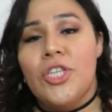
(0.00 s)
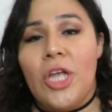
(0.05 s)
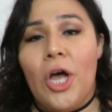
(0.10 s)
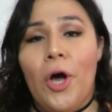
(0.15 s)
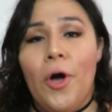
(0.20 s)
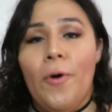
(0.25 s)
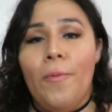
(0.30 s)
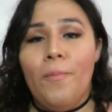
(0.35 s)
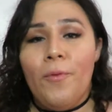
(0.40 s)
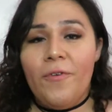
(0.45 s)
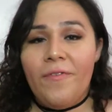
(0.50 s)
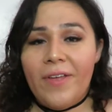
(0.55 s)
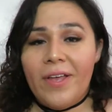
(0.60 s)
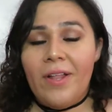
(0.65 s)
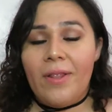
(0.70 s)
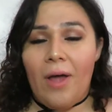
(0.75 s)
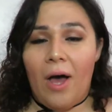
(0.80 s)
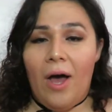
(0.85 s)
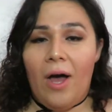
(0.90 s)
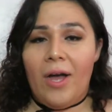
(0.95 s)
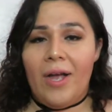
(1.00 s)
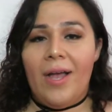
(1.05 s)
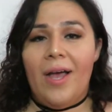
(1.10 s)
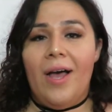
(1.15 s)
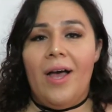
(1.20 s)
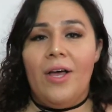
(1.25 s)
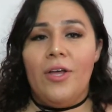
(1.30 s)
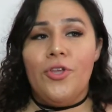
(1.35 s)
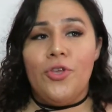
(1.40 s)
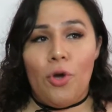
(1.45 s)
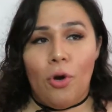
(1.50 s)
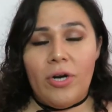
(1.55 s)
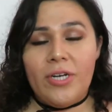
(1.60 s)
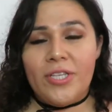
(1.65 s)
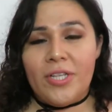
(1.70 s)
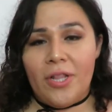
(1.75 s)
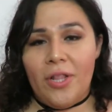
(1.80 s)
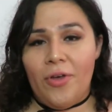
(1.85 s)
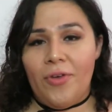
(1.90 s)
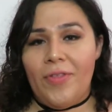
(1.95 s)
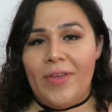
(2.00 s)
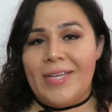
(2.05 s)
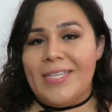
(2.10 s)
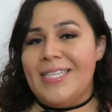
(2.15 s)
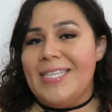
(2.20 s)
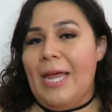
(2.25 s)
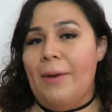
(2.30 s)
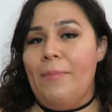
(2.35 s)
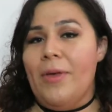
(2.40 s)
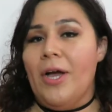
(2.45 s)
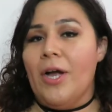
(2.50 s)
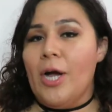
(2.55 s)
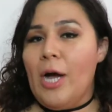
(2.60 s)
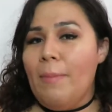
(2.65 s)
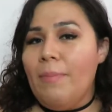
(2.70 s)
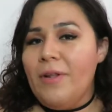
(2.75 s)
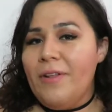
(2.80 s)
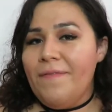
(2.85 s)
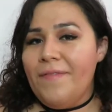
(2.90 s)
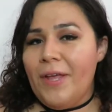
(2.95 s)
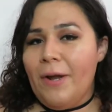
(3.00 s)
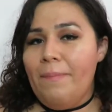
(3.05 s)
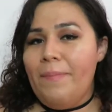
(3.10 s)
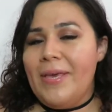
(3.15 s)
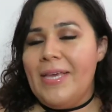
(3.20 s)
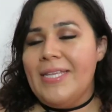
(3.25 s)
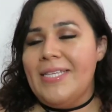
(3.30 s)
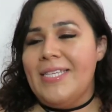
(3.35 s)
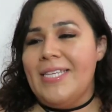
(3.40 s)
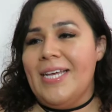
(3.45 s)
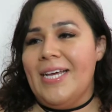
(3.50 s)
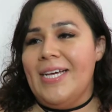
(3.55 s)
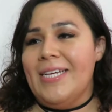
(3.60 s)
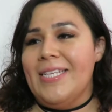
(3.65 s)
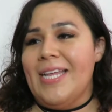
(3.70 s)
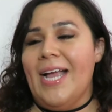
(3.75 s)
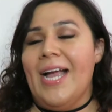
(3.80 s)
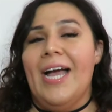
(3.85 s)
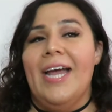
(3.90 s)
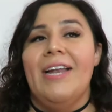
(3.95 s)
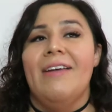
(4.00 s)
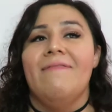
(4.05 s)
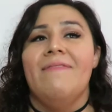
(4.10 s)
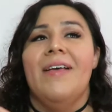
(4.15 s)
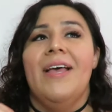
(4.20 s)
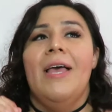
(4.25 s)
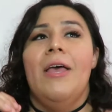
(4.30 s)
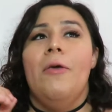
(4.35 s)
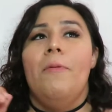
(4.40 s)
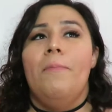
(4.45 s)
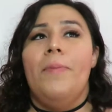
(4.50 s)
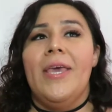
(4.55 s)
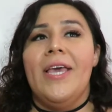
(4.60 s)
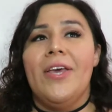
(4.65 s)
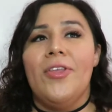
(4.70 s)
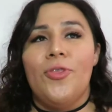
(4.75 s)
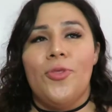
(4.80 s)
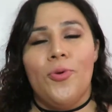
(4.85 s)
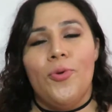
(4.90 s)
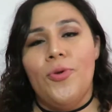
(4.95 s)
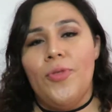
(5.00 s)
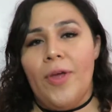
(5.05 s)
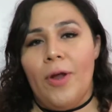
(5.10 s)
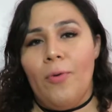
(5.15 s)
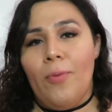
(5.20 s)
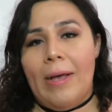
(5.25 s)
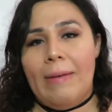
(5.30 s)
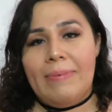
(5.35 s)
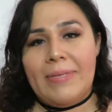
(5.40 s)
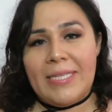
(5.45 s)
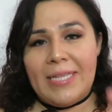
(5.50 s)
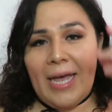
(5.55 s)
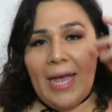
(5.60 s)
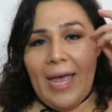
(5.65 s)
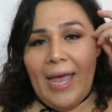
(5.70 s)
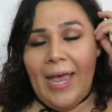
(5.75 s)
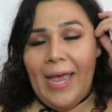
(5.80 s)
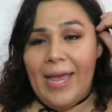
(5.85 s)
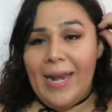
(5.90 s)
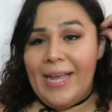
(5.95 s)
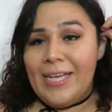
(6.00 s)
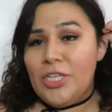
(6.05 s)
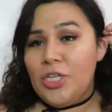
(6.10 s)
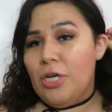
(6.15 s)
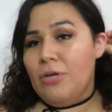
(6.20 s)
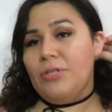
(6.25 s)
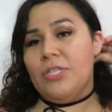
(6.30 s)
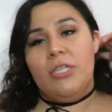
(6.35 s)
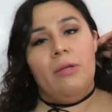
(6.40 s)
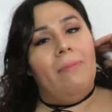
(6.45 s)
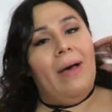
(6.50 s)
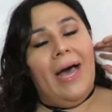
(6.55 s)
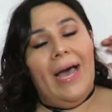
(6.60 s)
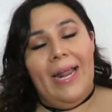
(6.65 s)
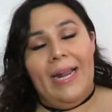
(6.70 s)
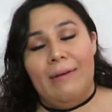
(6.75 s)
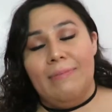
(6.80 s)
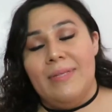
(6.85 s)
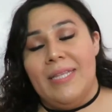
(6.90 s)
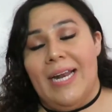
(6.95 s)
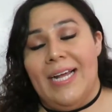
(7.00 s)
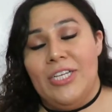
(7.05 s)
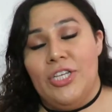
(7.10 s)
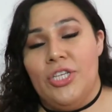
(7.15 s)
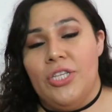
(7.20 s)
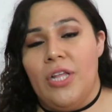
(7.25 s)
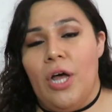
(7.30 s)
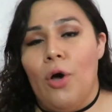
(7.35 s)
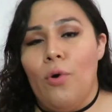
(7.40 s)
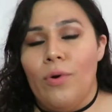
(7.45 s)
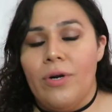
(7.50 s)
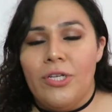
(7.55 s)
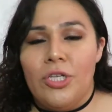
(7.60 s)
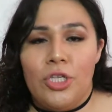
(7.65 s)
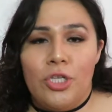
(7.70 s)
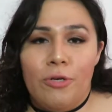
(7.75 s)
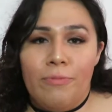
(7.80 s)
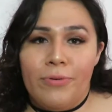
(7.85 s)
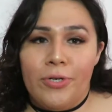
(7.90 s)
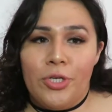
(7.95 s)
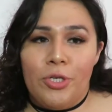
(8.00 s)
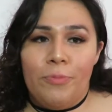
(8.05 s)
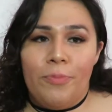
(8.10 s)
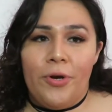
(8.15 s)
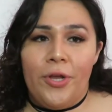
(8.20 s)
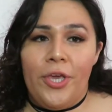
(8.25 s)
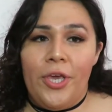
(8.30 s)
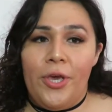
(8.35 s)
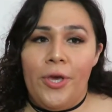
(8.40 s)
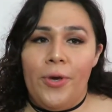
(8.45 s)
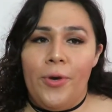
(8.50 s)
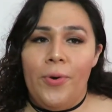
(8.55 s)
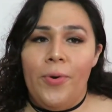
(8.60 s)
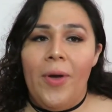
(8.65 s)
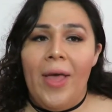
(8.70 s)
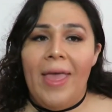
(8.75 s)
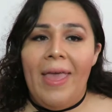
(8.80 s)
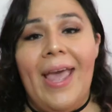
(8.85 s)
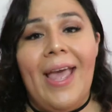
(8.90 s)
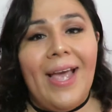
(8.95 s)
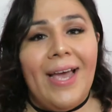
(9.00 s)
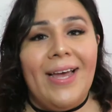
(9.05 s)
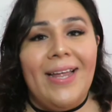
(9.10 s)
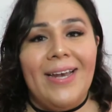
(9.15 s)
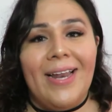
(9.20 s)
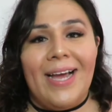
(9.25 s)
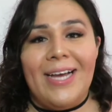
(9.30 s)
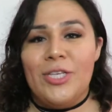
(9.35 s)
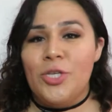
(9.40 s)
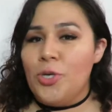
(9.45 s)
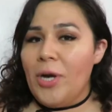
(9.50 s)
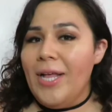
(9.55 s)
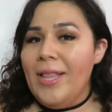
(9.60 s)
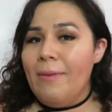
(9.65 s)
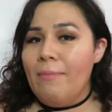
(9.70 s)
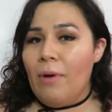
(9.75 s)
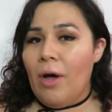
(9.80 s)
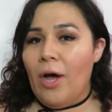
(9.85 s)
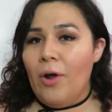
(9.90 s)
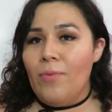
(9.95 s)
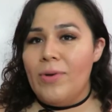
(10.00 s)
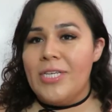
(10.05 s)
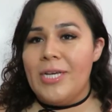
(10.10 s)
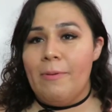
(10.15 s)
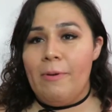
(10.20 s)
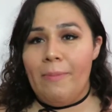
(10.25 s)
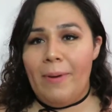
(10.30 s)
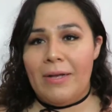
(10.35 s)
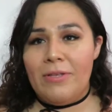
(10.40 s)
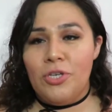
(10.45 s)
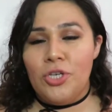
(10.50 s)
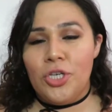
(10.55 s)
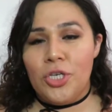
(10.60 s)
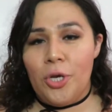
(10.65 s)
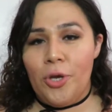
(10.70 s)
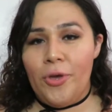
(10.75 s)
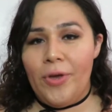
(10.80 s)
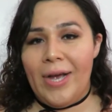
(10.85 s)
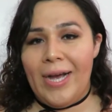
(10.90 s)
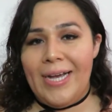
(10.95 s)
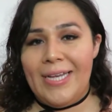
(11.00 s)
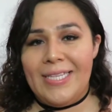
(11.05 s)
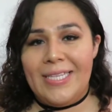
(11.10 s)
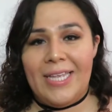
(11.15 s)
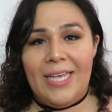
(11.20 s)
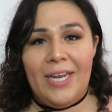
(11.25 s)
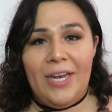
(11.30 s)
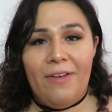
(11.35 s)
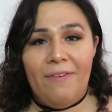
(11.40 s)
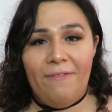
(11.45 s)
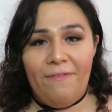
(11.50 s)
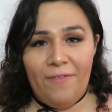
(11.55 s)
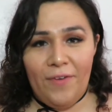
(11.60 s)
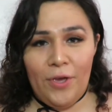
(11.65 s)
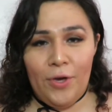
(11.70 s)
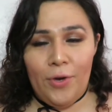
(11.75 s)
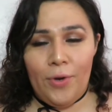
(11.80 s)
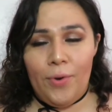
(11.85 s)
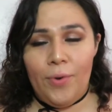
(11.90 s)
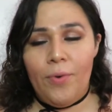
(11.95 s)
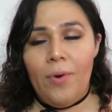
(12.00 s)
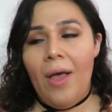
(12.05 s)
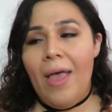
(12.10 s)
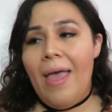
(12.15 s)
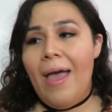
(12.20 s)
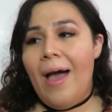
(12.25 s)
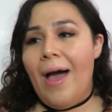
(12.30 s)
So moving along, Yours Clothing sent me a couple of their pieces. I kind of peeked through their website and I chose some items that I just thought were super, super cute. And I tried them on, which I'm about to show you guys in a few.